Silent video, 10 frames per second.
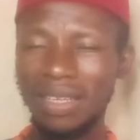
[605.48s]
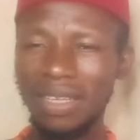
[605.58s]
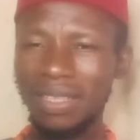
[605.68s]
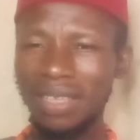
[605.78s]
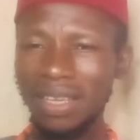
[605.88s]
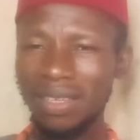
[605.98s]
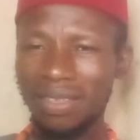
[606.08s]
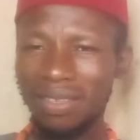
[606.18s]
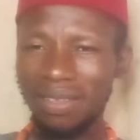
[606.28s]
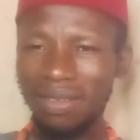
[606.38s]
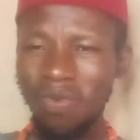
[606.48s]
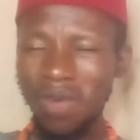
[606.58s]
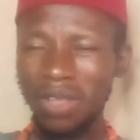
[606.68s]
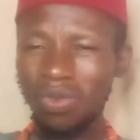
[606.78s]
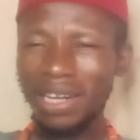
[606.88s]
It takes
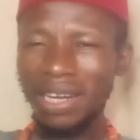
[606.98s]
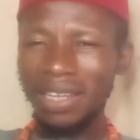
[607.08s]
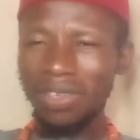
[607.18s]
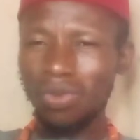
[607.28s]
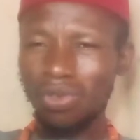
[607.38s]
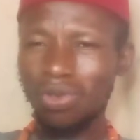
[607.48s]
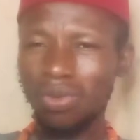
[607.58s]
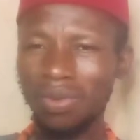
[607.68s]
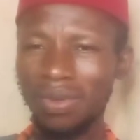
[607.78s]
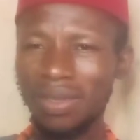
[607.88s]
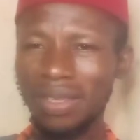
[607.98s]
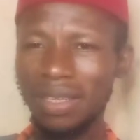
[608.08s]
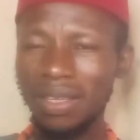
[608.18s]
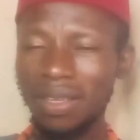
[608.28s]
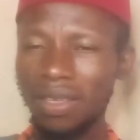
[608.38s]
way to cleanse Uchu.
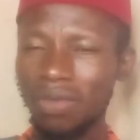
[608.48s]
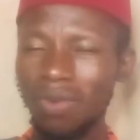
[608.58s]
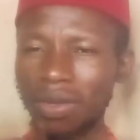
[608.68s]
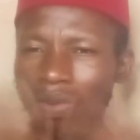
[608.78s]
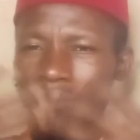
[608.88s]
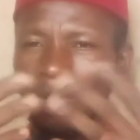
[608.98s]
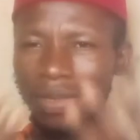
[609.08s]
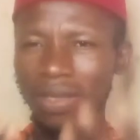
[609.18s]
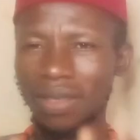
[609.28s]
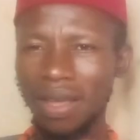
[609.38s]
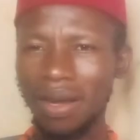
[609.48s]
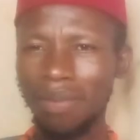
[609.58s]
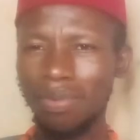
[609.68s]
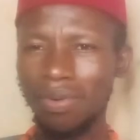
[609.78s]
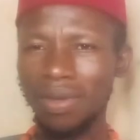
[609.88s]
It's when you become
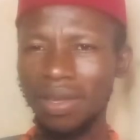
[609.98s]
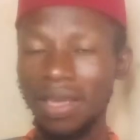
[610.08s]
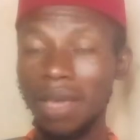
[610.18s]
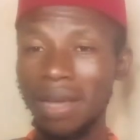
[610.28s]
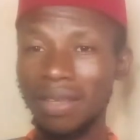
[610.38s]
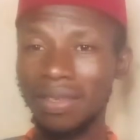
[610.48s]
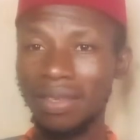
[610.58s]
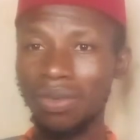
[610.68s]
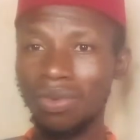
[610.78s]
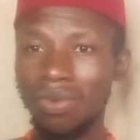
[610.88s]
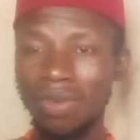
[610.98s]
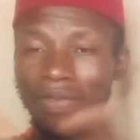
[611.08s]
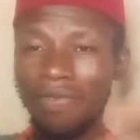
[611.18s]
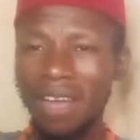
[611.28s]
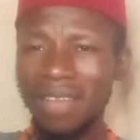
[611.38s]
desirable, a man sees you,
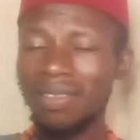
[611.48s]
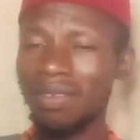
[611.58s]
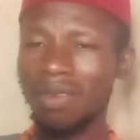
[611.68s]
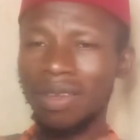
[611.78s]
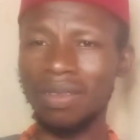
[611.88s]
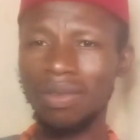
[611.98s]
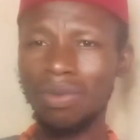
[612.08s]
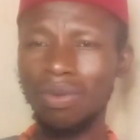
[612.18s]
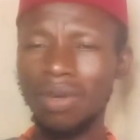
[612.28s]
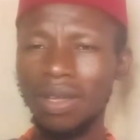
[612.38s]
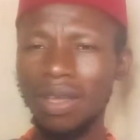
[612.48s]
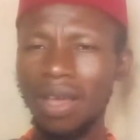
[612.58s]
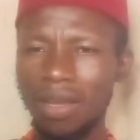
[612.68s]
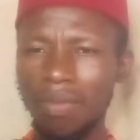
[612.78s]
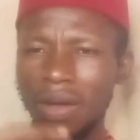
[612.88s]
he finds interest in you,
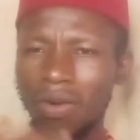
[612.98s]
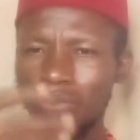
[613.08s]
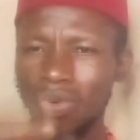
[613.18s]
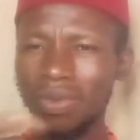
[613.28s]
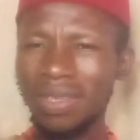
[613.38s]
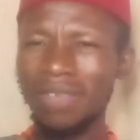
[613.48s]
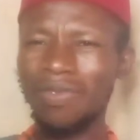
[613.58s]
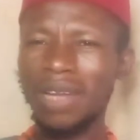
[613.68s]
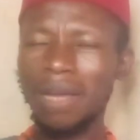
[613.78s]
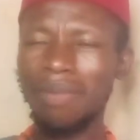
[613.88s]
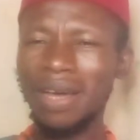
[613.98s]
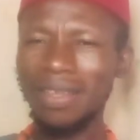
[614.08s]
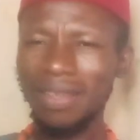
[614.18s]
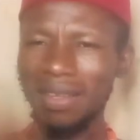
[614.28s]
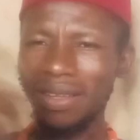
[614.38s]
and the man will proceed further
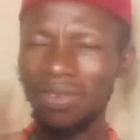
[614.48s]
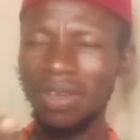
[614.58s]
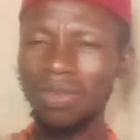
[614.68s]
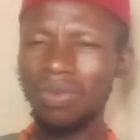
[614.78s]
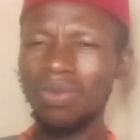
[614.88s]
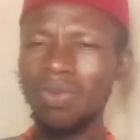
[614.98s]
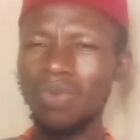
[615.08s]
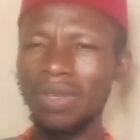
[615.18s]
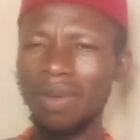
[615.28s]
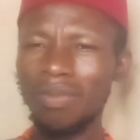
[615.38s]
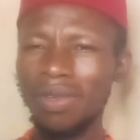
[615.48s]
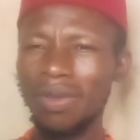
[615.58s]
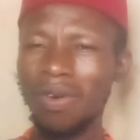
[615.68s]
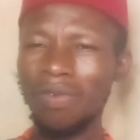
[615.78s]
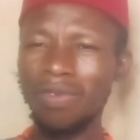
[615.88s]
by trying to know which family
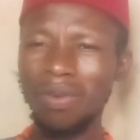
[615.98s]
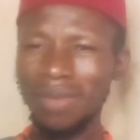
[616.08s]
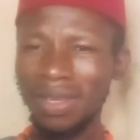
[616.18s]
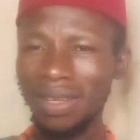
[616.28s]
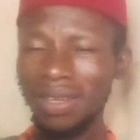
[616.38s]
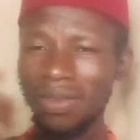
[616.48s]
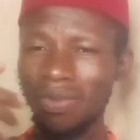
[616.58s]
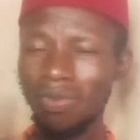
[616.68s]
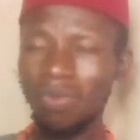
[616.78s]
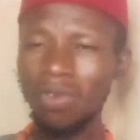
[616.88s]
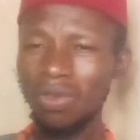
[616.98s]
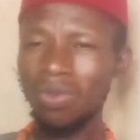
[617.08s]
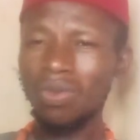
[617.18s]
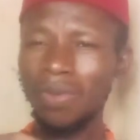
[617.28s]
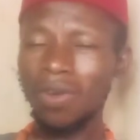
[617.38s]
you come from,
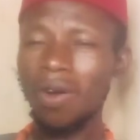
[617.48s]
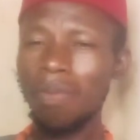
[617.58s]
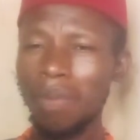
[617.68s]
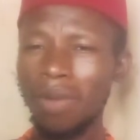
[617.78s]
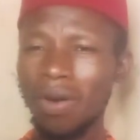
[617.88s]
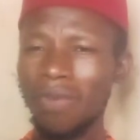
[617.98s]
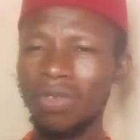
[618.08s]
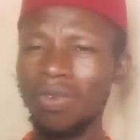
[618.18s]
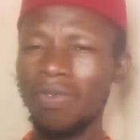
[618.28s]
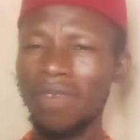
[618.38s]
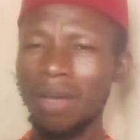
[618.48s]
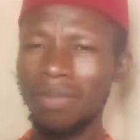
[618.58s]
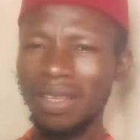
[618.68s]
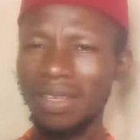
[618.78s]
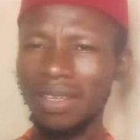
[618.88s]
want you to become member of his own
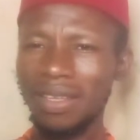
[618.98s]
family.